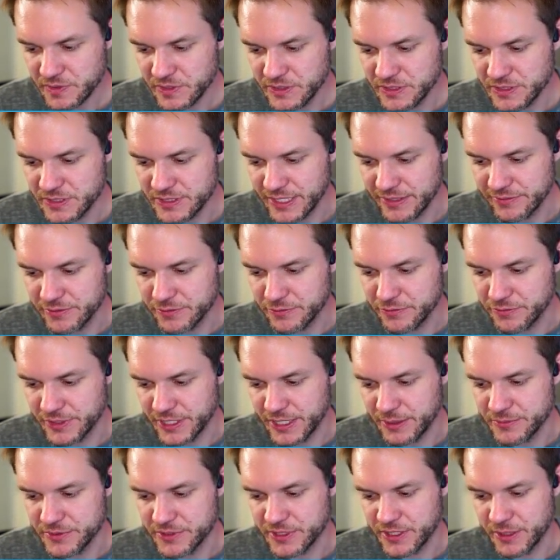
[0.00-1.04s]
7
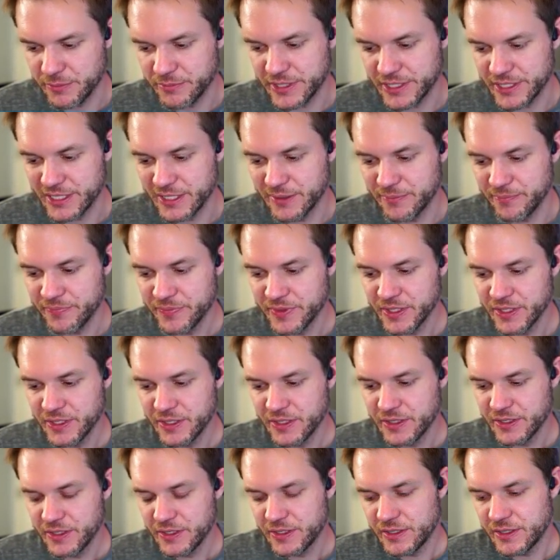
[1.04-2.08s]
frames to come back up.
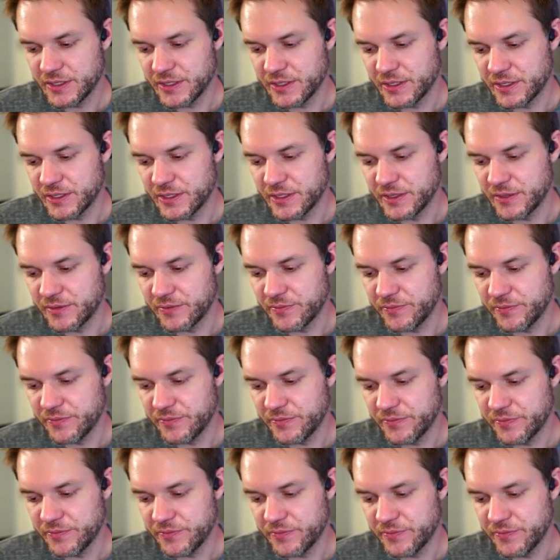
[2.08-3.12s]
I
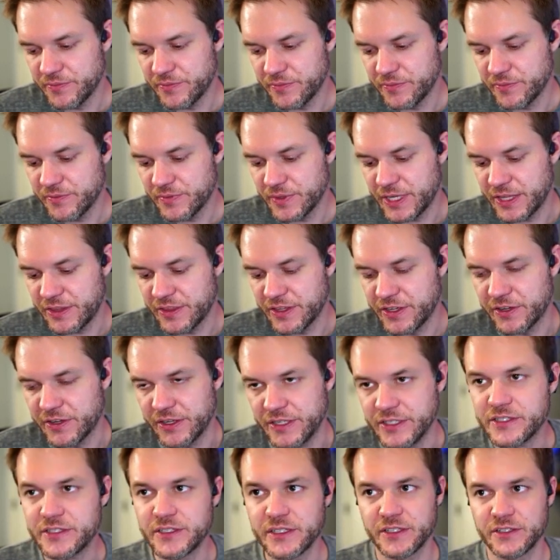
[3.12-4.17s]
think your
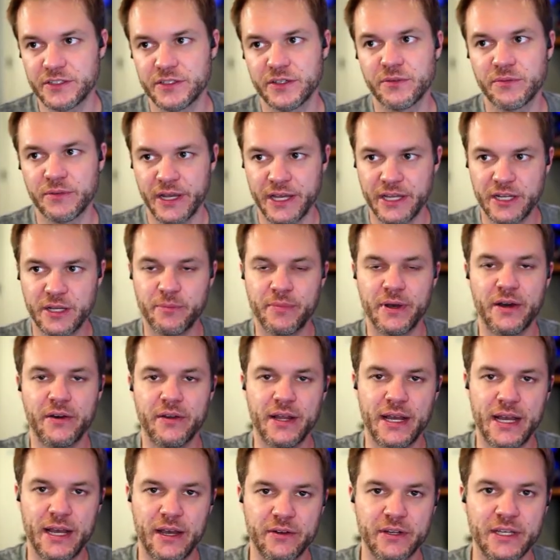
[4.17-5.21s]
instincts are right about
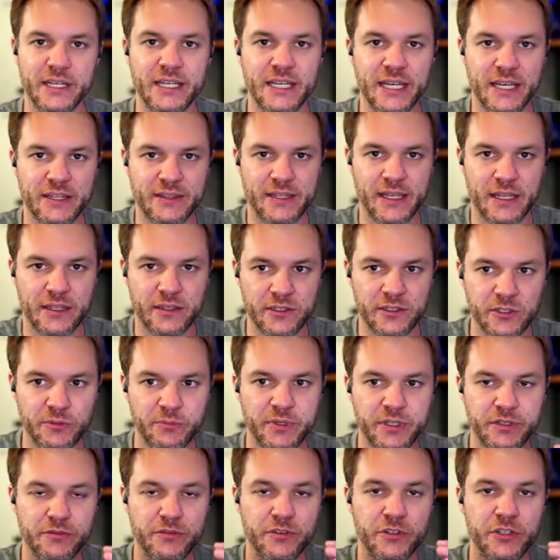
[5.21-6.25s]
how to get that little
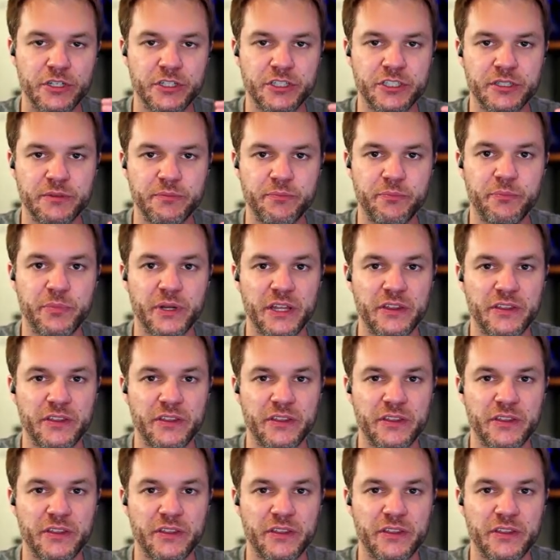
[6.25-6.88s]
bit of cushion, but